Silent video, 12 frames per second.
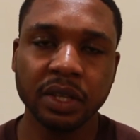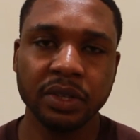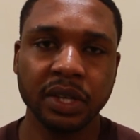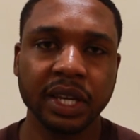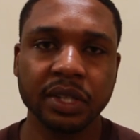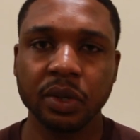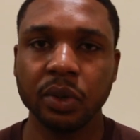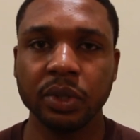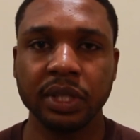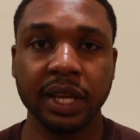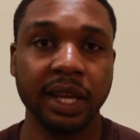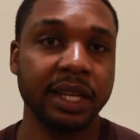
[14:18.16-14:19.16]
You can go
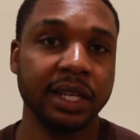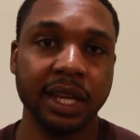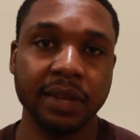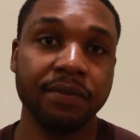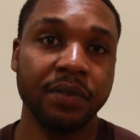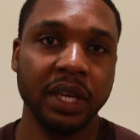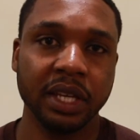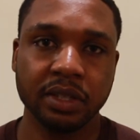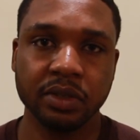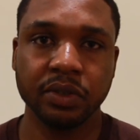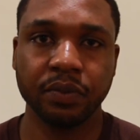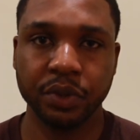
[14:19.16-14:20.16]
there and get
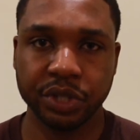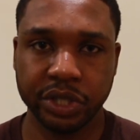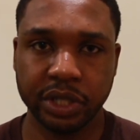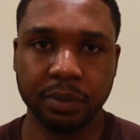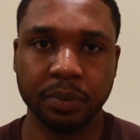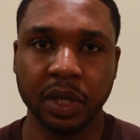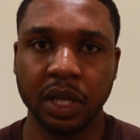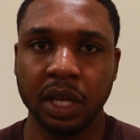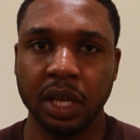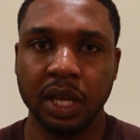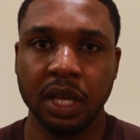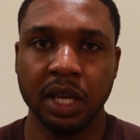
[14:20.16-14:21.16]
vehicles for cheap,
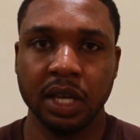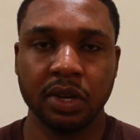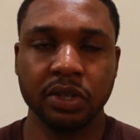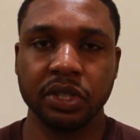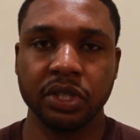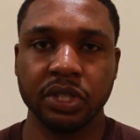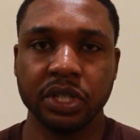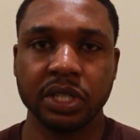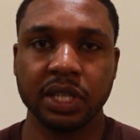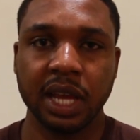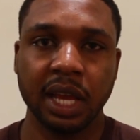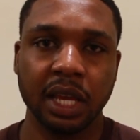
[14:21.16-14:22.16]
because it's
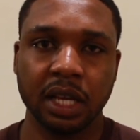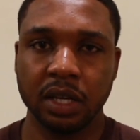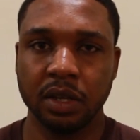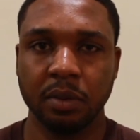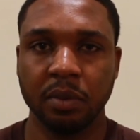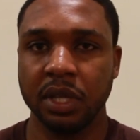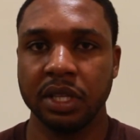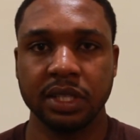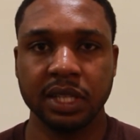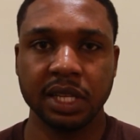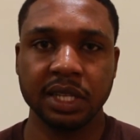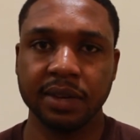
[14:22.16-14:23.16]
just like
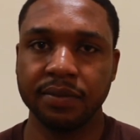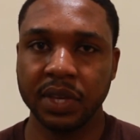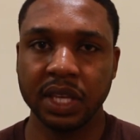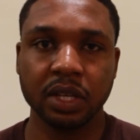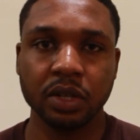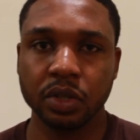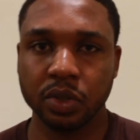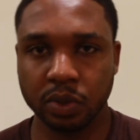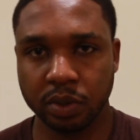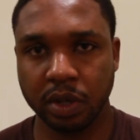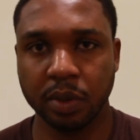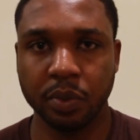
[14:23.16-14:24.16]
selling a vehicle
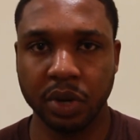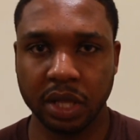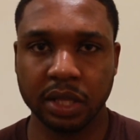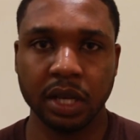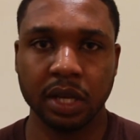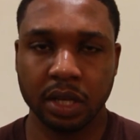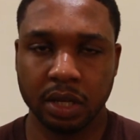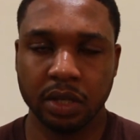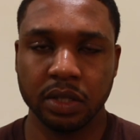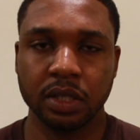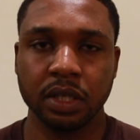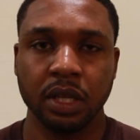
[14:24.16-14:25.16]
to a brother,
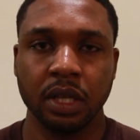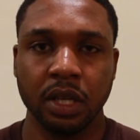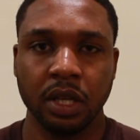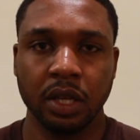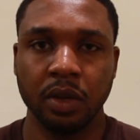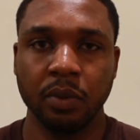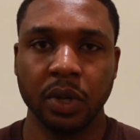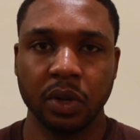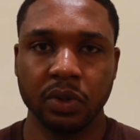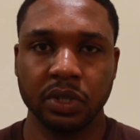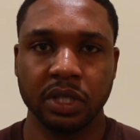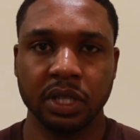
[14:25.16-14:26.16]
because we
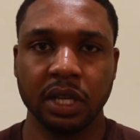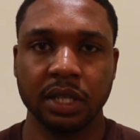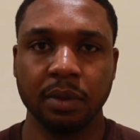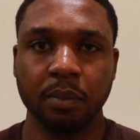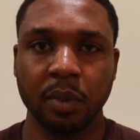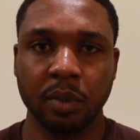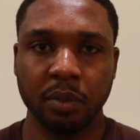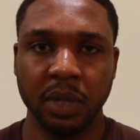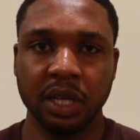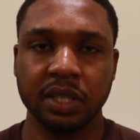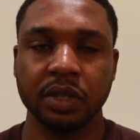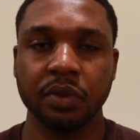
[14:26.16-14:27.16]
consider the
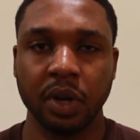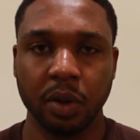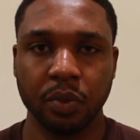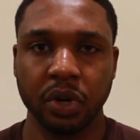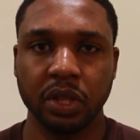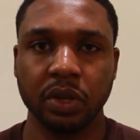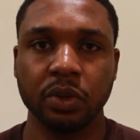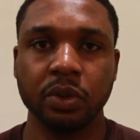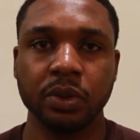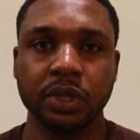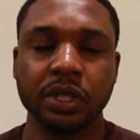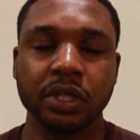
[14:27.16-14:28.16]
military a brotherhood.
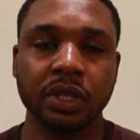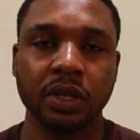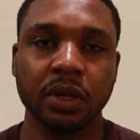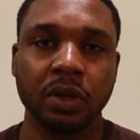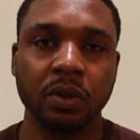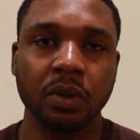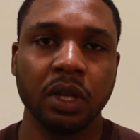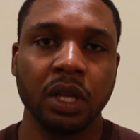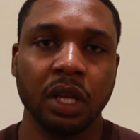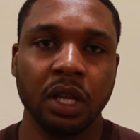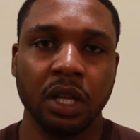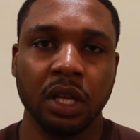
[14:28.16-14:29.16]

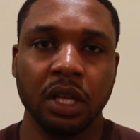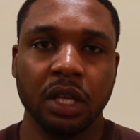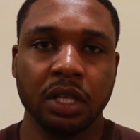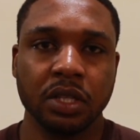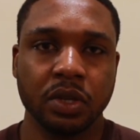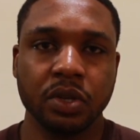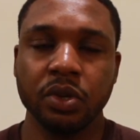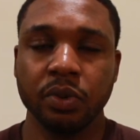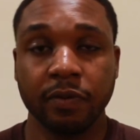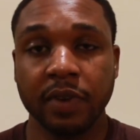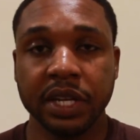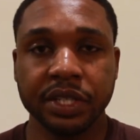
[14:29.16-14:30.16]
So you
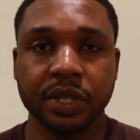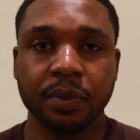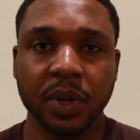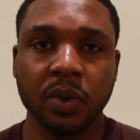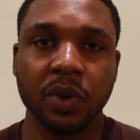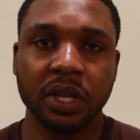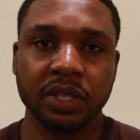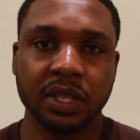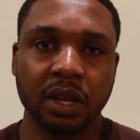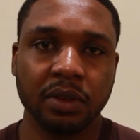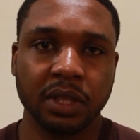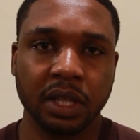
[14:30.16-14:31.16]
find cheaper ones
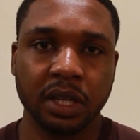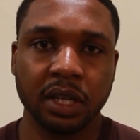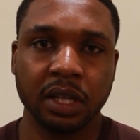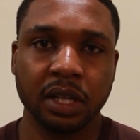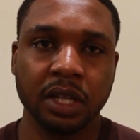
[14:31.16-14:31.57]
out there.